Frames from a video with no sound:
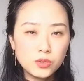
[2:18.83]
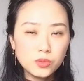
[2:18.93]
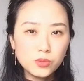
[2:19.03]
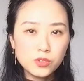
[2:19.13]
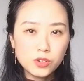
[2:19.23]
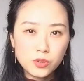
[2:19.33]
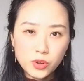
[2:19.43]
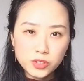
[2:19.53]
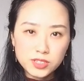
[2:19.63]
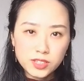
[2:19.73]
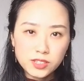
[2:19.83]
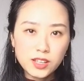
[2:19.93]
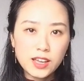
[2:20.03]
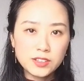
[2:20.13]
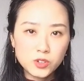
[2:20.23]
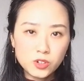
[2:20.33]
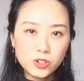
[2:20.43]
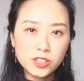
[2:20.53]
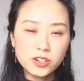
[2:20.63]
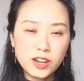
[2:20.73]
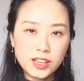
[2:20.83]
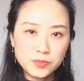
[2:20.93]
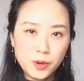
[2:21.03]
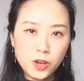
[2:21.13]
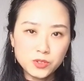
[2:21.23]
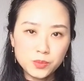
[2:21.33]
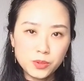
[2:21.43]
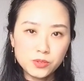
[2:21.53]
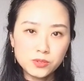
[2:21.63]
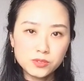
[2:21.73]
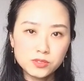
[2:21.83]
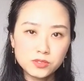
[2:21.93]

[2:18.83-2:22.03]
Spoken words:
Do the quarantine as earlier as possible.